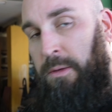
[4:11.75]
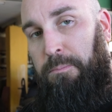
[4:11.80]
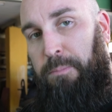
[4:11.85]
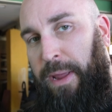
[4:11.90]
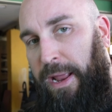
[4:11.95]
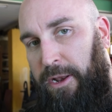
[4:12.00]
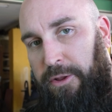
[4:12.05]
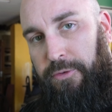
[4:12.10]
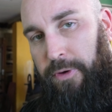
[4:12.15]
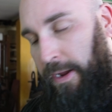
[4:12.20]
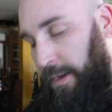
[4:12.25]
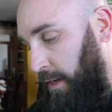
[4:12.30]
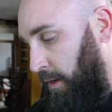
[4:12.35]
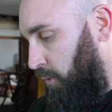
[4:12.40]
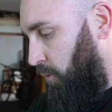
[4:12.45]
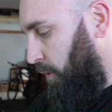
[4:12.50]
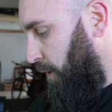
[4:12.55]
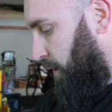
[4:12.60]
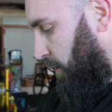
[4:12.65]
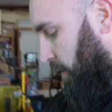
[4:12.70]
penetrating
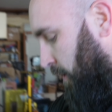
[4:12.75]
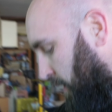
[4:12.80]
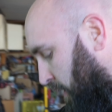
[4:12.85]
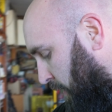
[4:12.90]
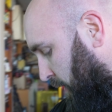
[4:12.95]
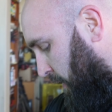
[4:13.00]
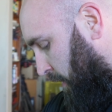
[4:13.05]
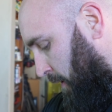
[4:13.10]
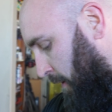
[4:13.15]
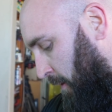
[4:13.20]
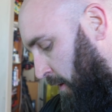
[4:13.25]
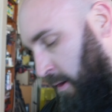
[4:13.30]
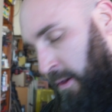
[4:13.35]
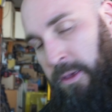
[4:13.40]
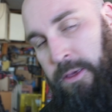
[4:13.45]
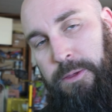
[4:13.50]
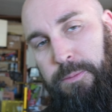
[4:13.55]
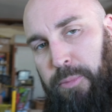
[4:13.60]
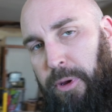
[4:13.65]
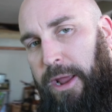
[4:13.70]
oil,
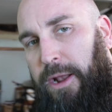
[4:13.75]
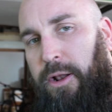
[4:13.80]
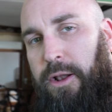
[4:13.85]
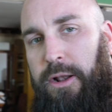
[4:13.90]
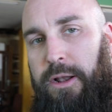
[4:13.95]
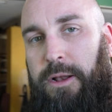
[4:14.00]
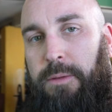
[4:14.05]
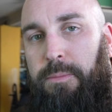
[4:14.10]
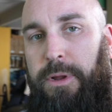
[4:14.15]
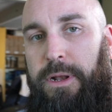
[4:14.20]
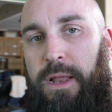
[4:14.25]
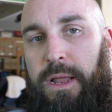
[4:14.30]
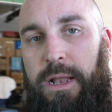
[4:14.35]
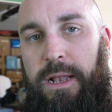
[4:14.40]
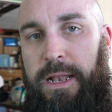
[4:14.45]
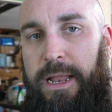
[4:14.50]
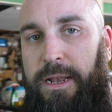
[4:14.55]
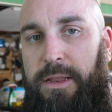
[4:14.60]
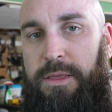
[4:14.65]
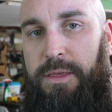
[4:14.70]
spray it on a little bit,
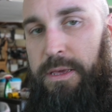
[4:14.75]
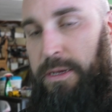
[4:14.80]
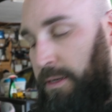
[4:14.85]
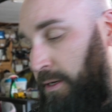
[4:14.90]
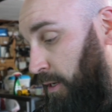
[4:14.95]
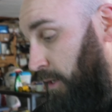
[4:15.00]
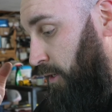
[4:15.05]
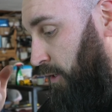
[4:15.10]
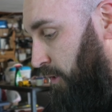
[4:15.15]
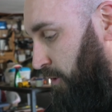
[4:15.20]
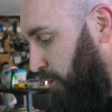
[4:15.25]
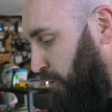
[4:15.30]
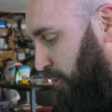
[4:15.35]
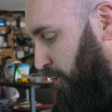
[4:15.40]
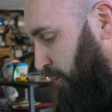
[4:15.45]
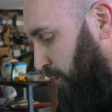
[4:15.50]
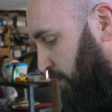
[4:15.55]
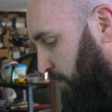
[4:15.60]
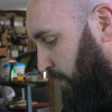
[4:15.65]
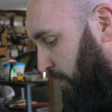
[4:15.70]
let it sit,
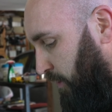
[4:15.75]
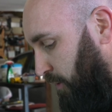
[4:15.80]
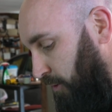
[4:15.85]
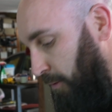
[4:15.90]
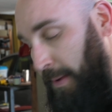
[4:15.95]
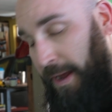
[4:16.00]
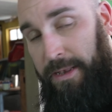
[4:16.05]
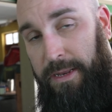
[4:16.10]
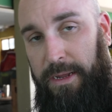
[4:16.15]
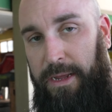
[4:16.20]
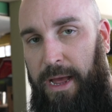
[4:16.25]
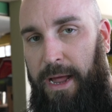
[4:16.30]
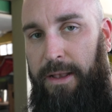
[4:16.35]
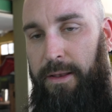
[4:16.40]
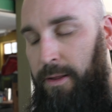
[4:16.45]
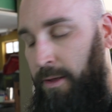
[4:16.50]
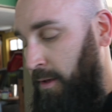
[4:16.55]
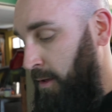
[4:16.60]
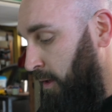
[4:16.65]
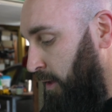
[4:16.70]
shoot it with the pneumatic gun,